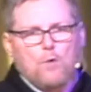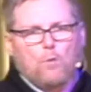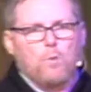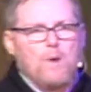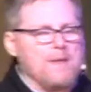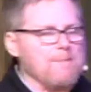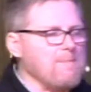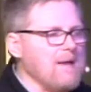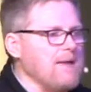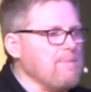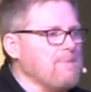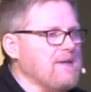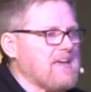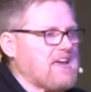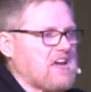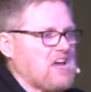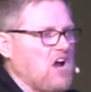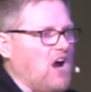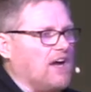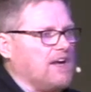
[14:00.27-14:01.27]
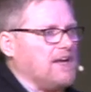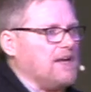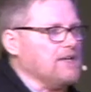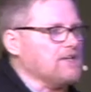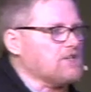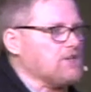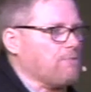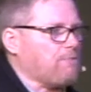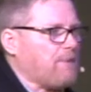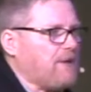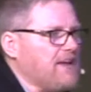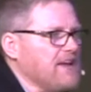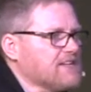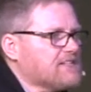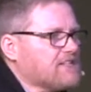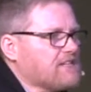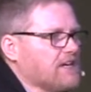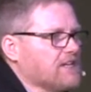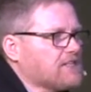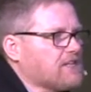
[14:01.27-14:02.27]
We may be cut into
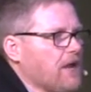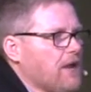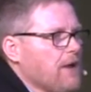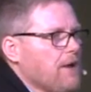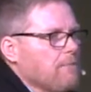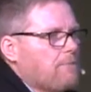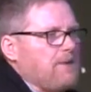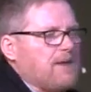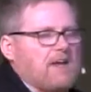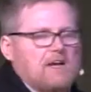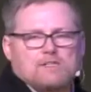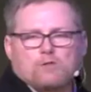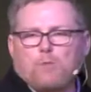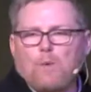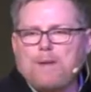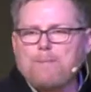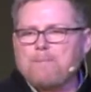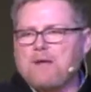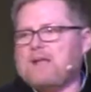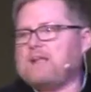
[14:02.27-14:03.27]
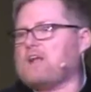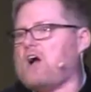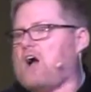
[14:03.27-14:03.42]
pieces because we may